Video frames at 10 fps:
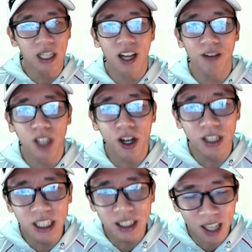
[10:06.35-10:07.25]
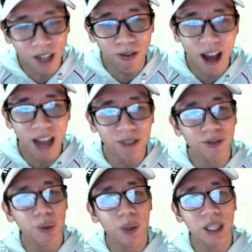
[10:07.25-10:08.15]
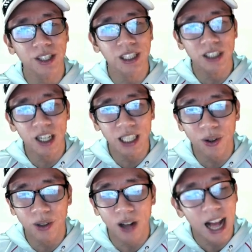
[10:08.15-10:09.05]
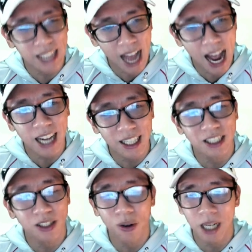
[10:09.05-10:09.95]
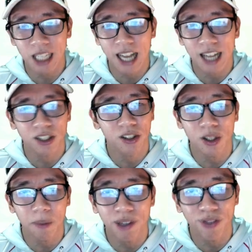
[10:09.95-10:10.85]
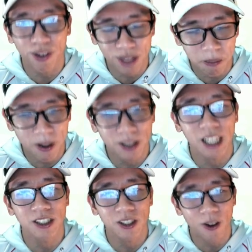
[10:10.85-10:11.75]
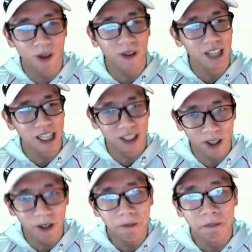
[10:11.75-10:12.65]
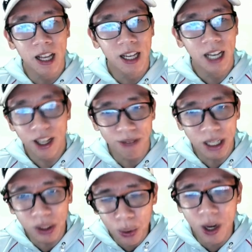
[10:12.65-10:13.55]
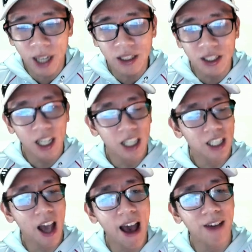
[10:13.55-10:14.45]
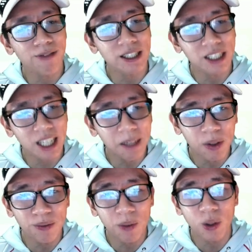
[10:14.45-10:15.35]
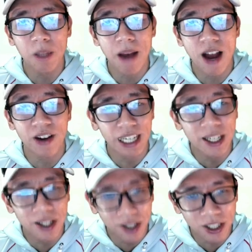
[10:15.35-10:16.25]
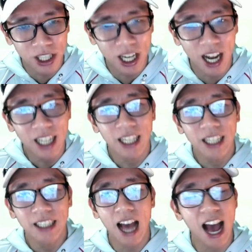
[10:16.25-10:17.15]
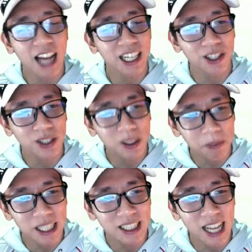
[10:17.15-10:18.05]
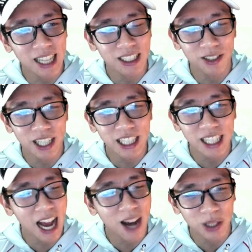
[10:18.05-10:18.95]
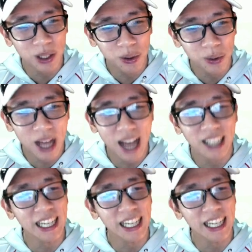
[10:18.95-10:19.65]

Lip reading: You have Charging Sun 5. If the weather is sunny, your attacks, normal attacks, are going to be 50% stronger. That's good. You have Endurance. You have a sync move multiplier, Inertia. The higher your speed stat is raised. And how do you do that?